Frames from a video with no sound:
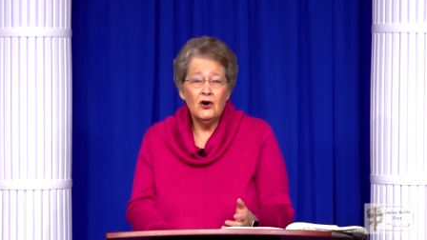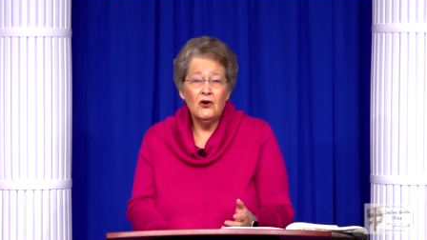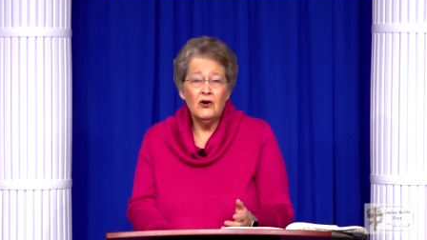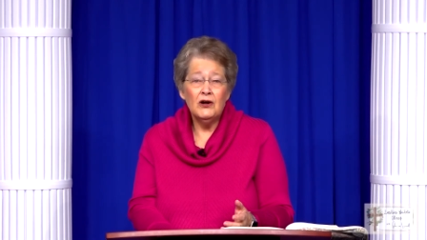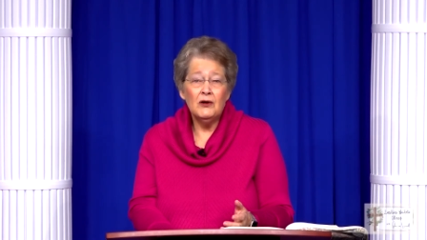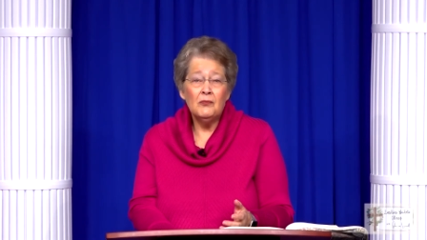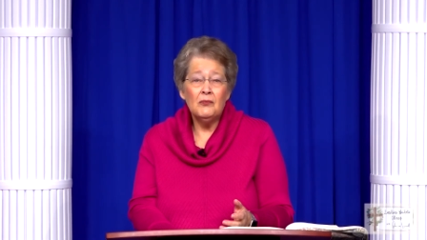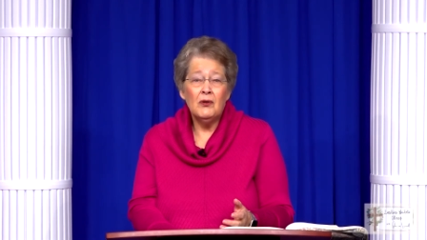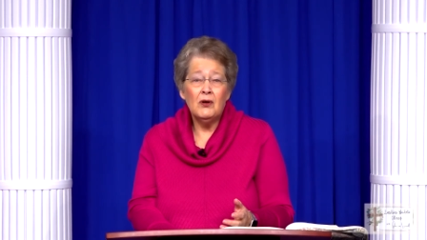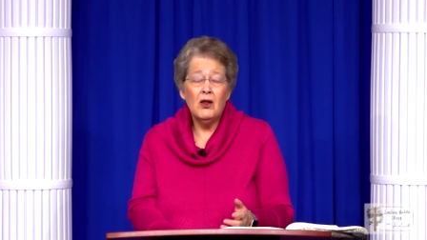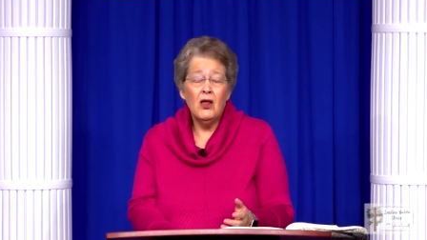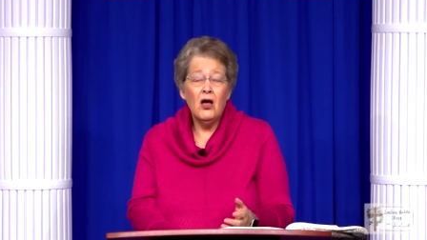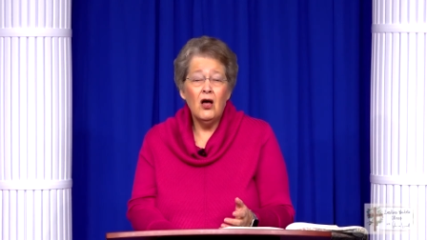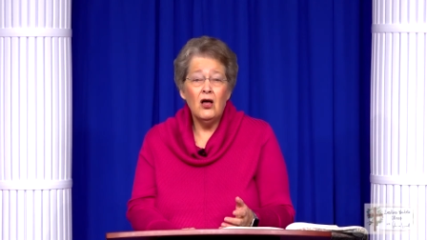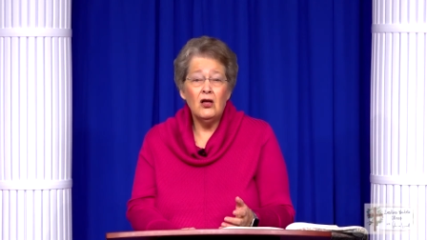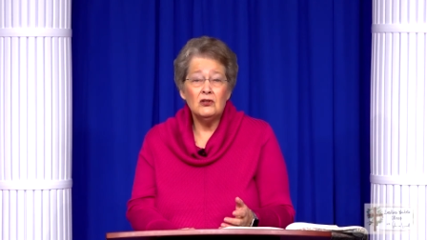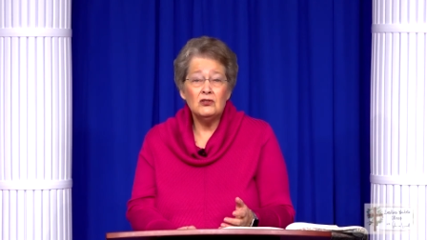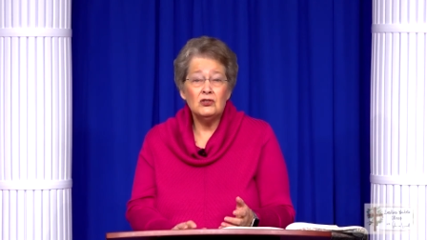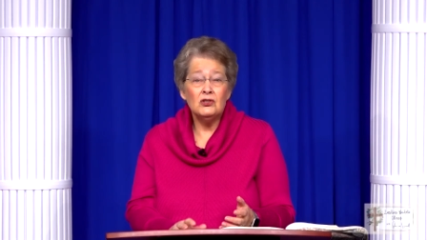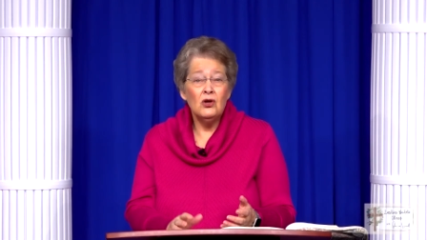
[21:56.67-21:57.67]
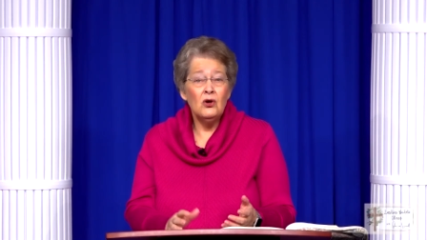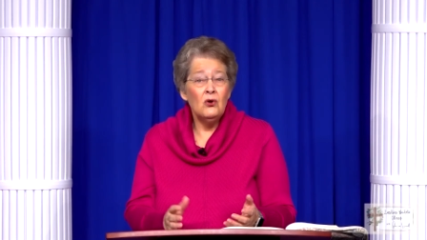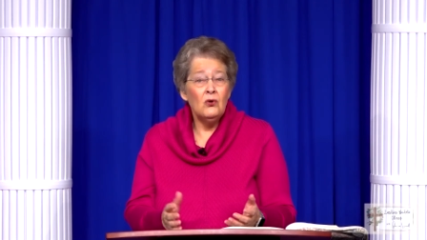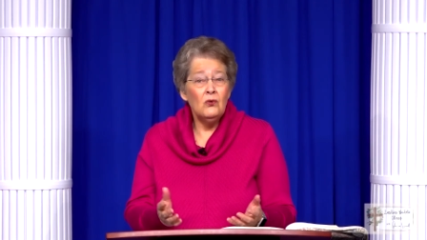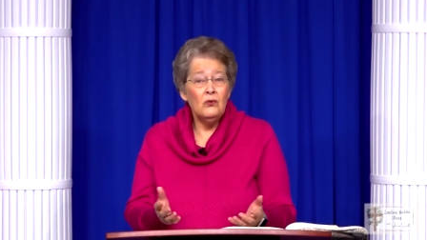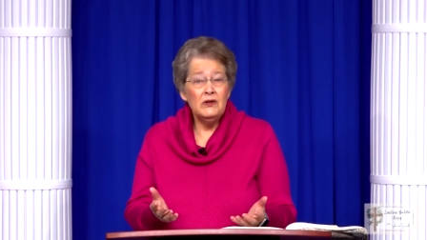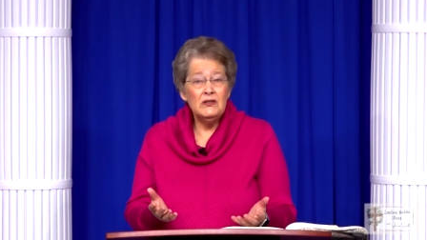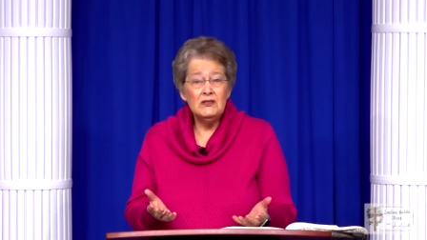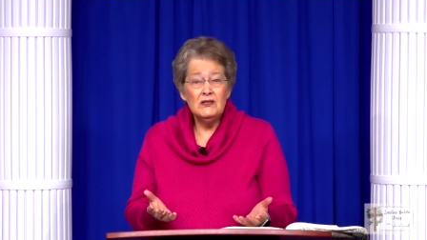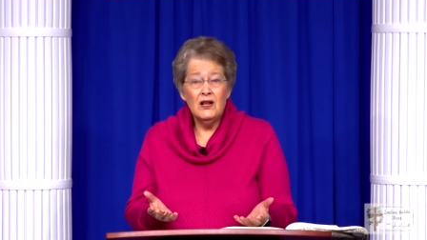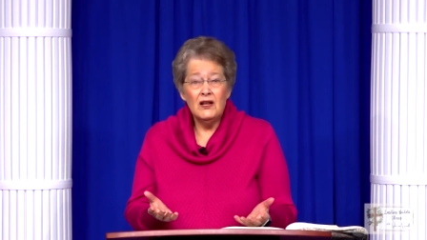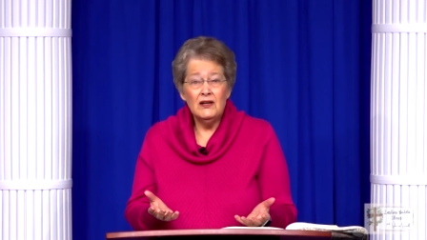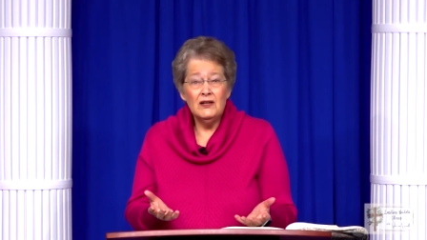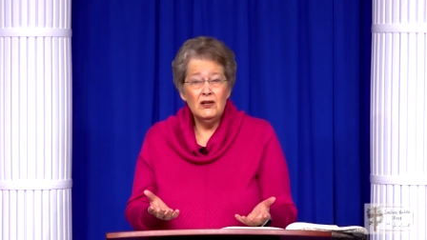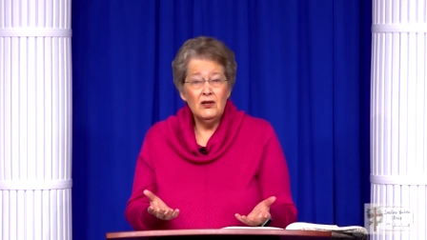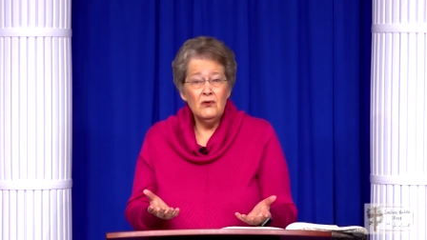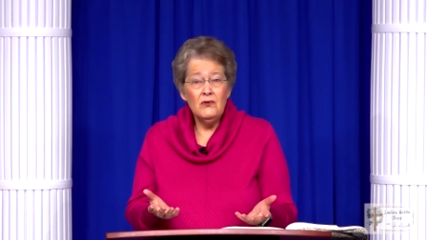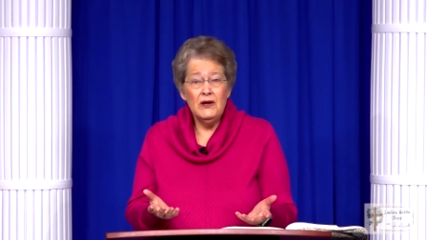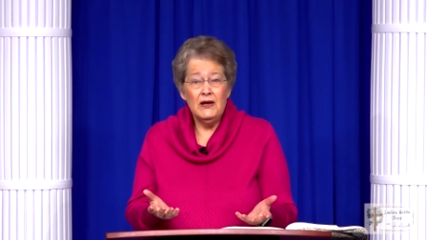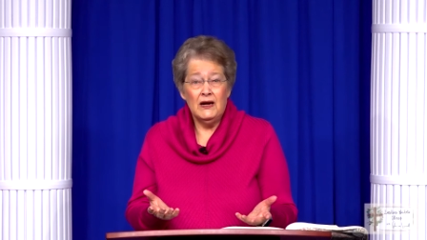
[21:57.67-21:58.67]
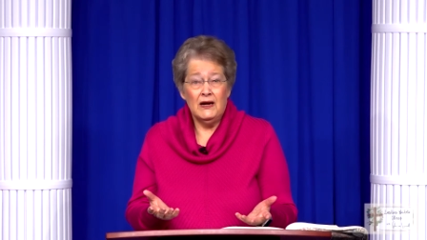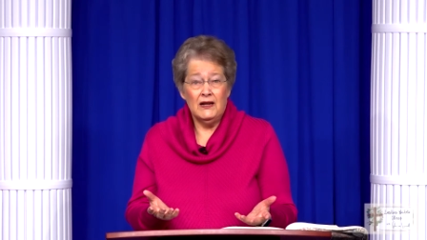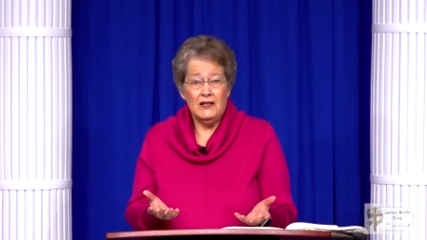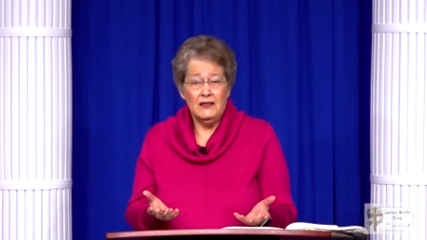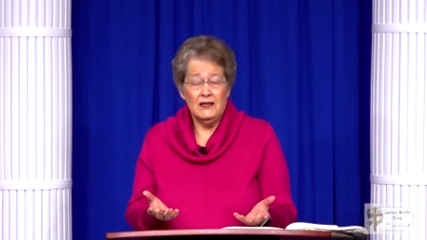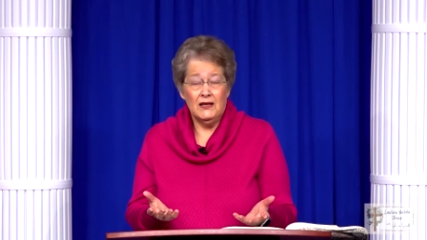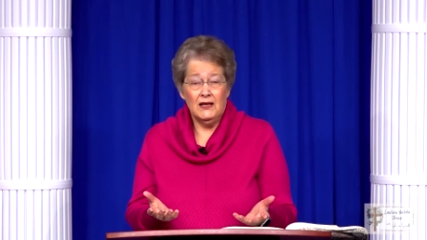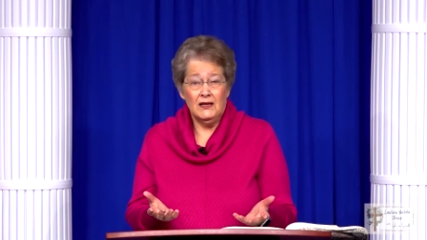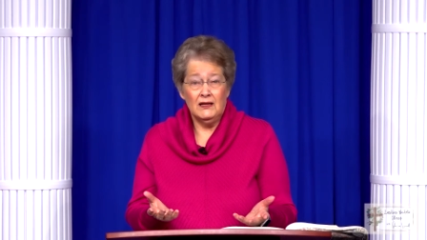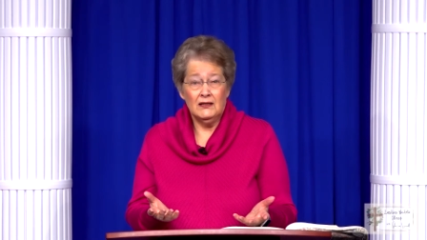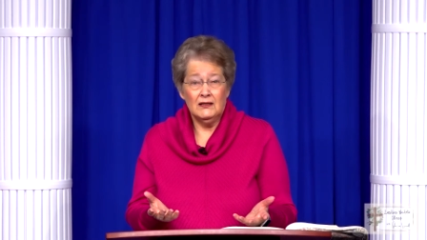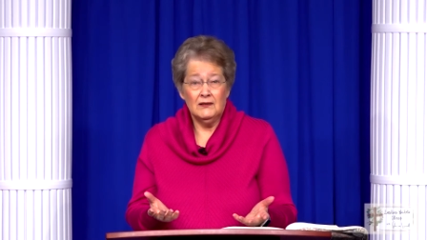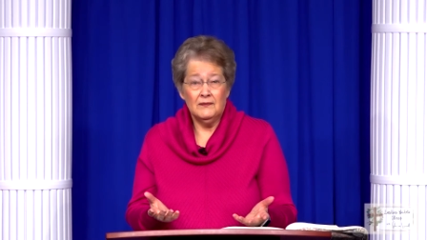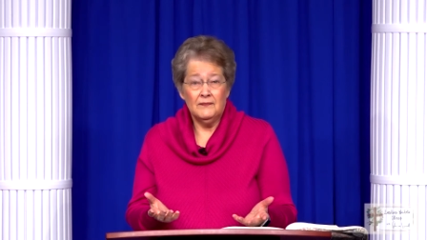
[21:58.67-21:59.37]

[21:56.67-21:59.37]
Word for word: or an applause when he's not doing anything.